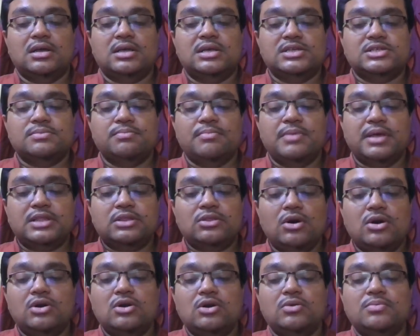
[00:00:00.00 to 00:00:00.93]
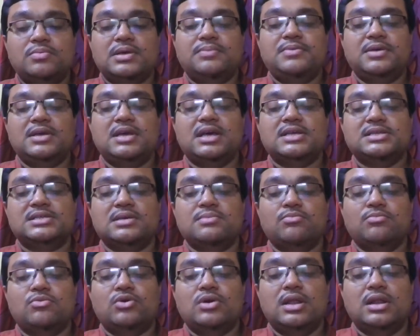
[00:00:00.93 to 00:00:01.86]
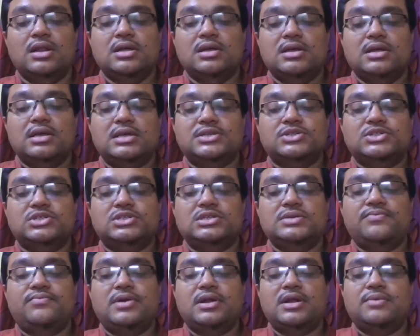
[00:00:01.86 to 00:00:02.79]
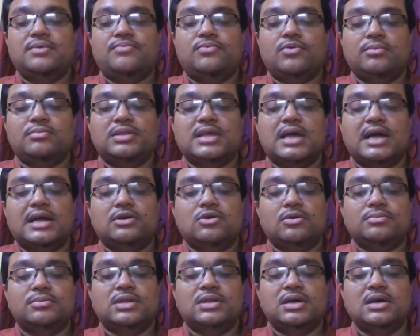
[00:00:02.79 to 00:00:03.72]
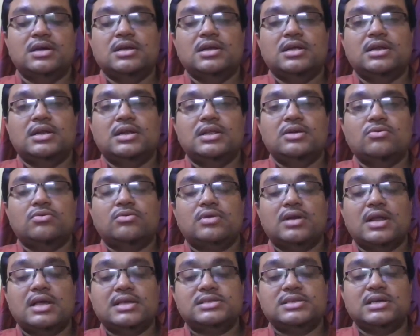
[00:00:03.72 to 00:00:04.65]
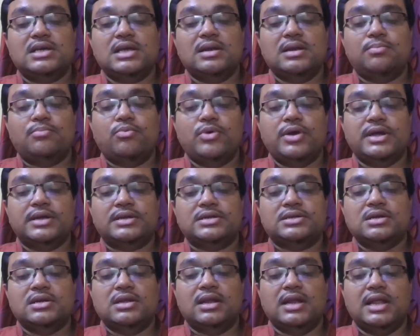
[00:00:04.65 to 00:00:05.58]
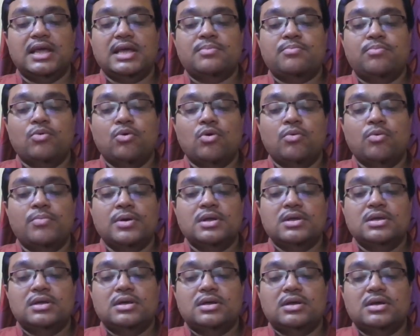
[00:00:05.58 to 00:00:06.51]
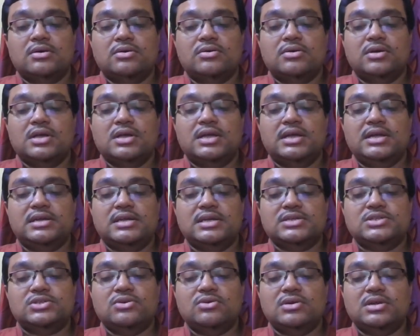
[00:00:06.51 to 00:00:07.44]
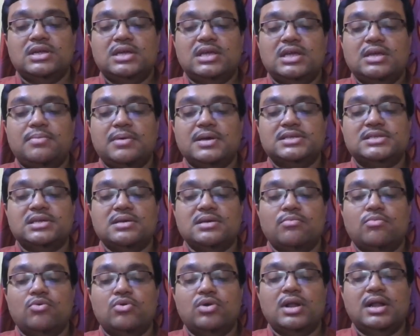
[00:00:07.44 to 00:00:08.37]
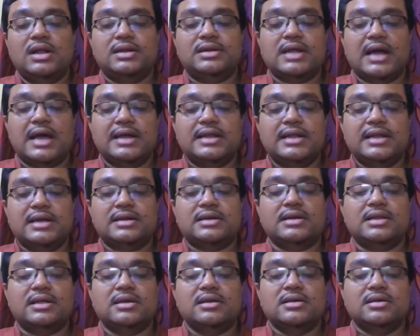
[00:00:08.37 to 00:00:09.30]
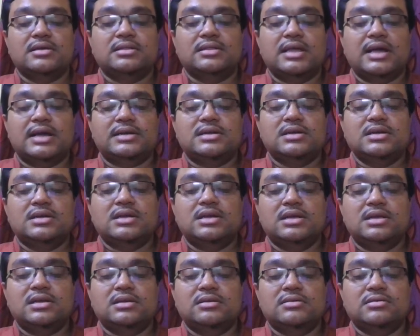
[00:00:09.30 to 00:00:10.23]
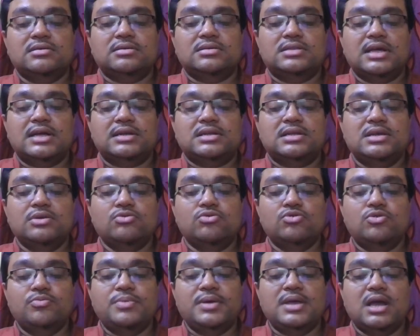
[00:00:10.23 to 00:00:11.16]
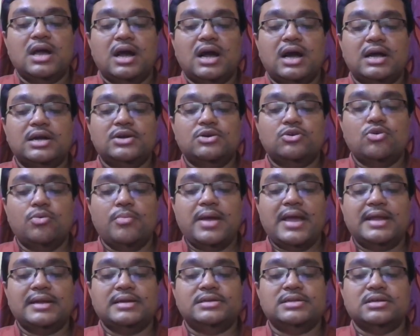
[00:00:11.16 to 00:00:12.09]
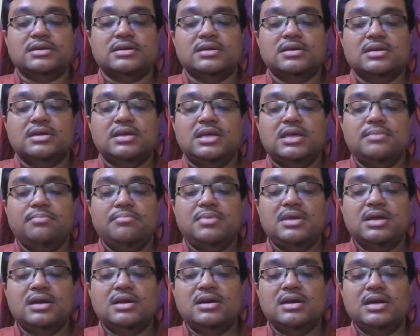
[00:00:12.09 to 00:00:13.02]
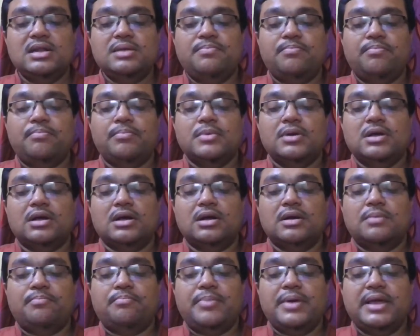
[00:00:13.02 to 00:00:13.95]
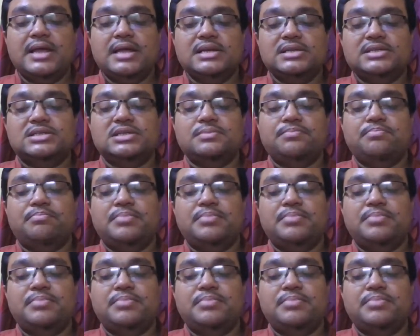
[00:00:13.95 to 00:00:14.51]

his method of giving us a moral is different from that of the neoclassical poet like Pope. He does not give us a moral directly that he would be unromantic. He merely paints a